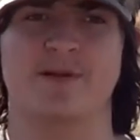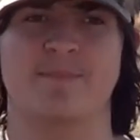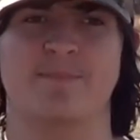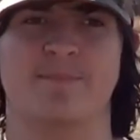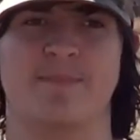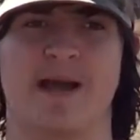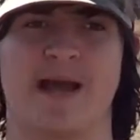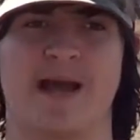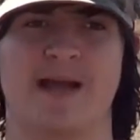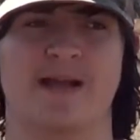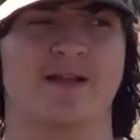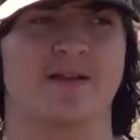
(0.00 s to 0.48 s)
it
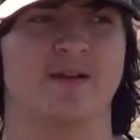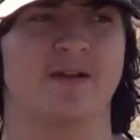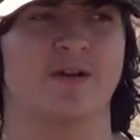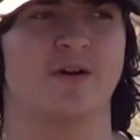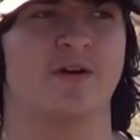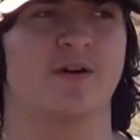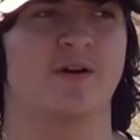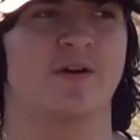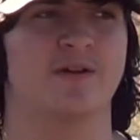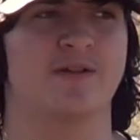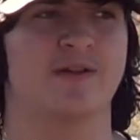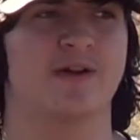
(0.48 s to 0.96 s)
back
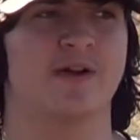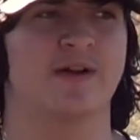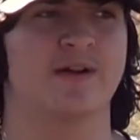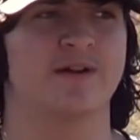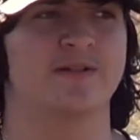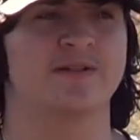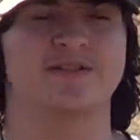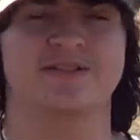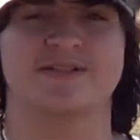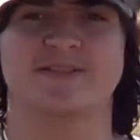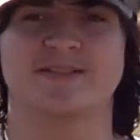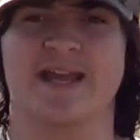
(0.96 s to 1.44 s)
on uh,
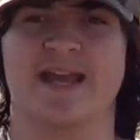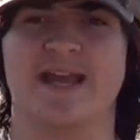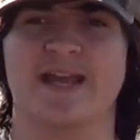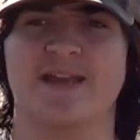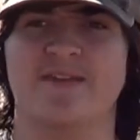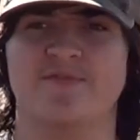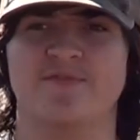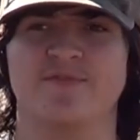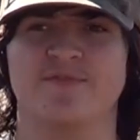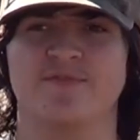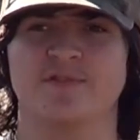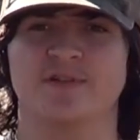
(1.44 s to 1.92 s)

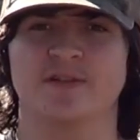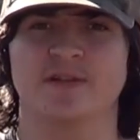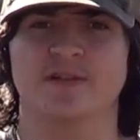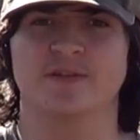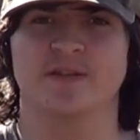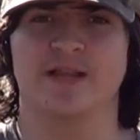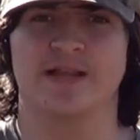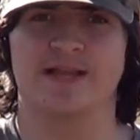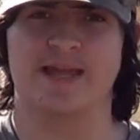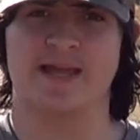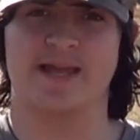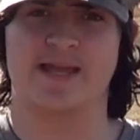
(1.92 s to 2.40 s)
safe,
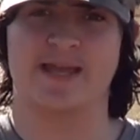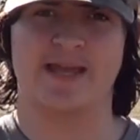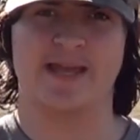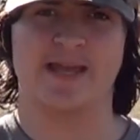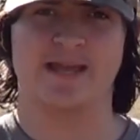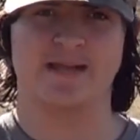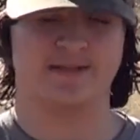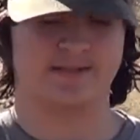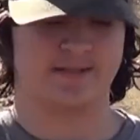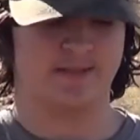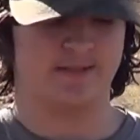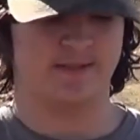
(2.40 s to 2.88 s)
like I
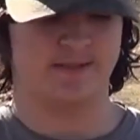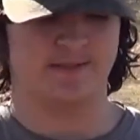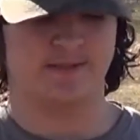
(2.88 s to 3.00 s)
can't uh,